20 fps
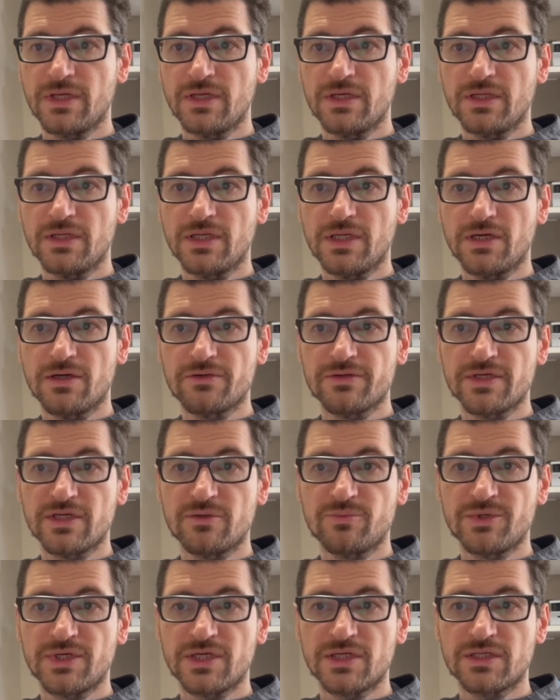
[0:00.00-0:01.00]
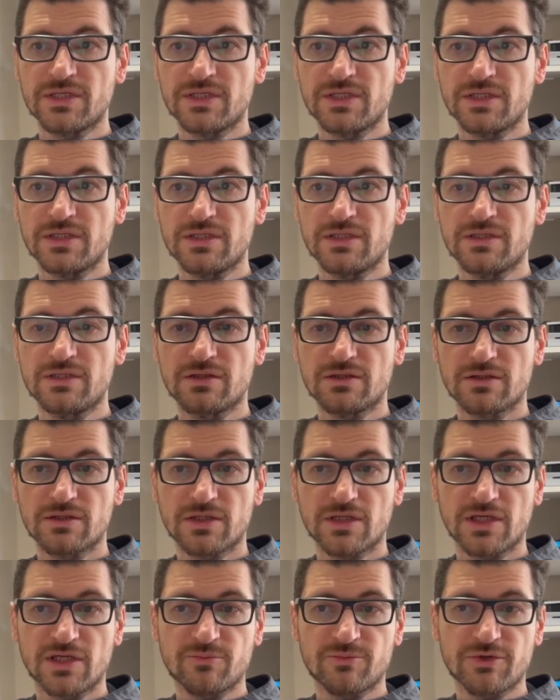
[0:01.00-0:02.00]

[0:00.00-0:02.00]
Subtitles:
Now the API key can be